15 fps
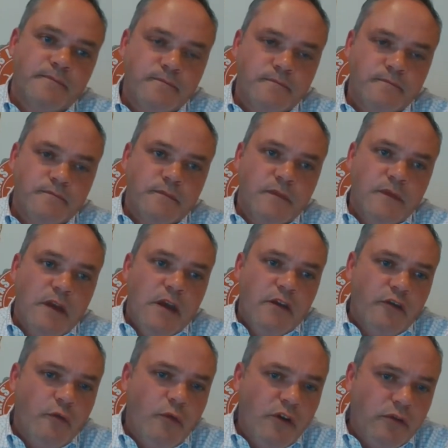
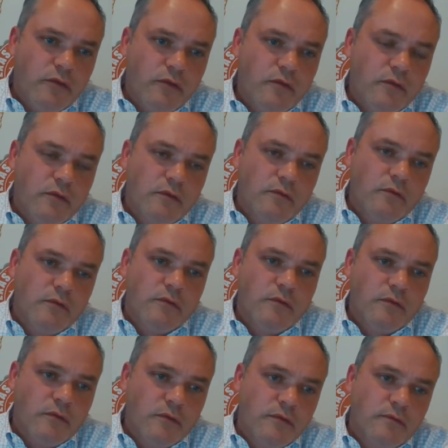
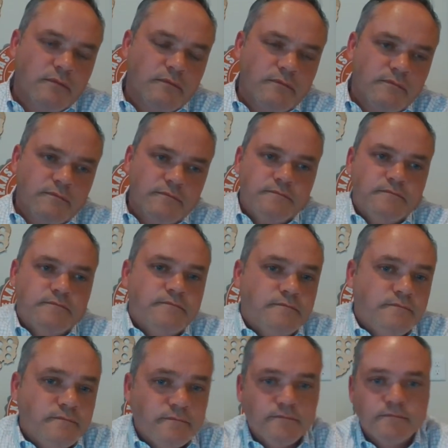
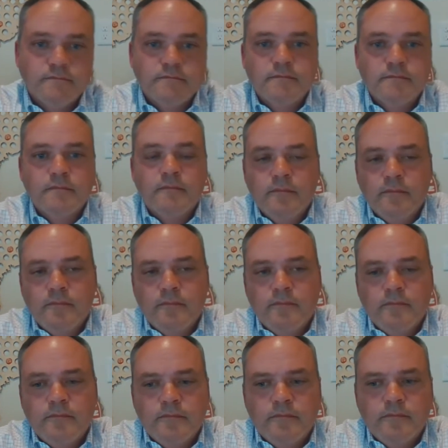
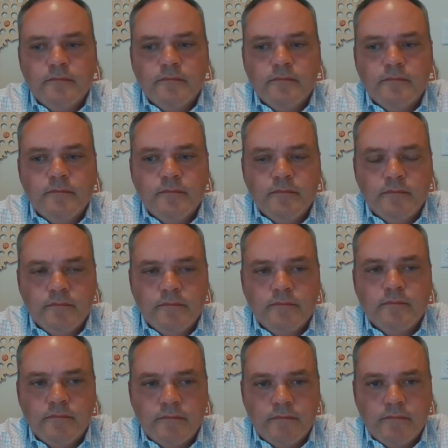
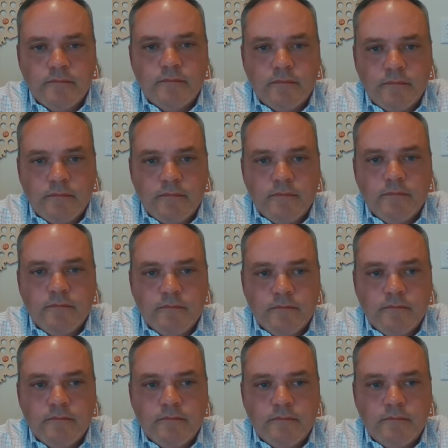
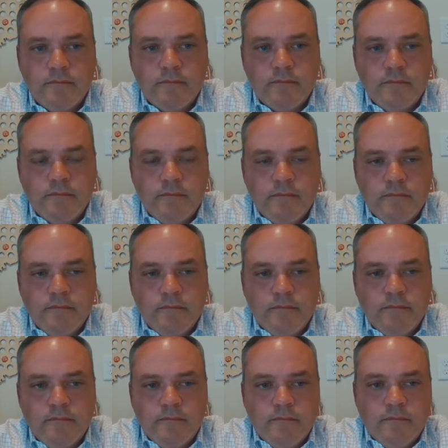
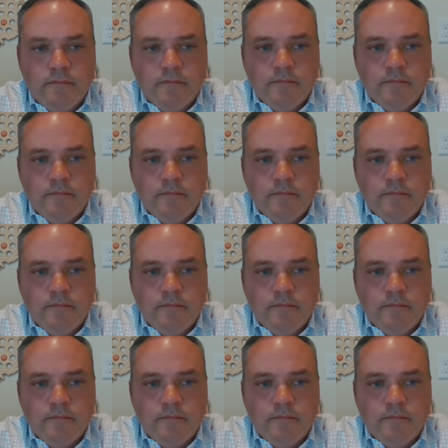(not speaking)